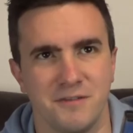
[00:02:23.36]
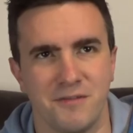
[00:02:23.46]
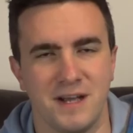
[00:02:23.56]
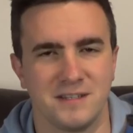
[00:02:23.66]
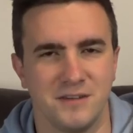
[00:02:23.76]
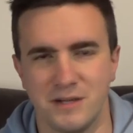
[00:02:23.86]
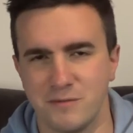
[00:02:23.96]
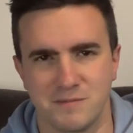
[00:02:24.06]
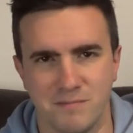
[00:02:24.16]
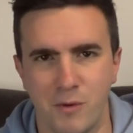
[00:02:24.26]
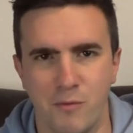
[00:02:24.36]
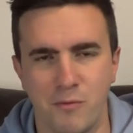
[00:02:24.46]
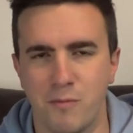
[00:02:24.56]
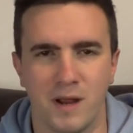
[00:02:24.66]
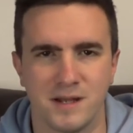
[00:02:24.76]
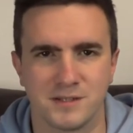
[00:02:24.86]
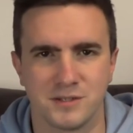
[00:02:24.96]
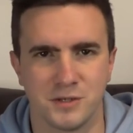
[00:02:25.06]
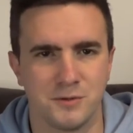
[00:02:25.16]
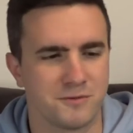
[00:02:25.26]
fact that there was multiple players to
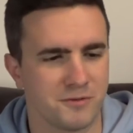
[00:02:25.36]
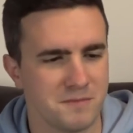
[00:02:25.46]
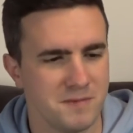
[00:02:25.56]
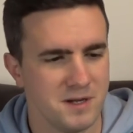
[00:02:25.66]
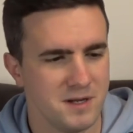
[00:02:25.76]
choose from.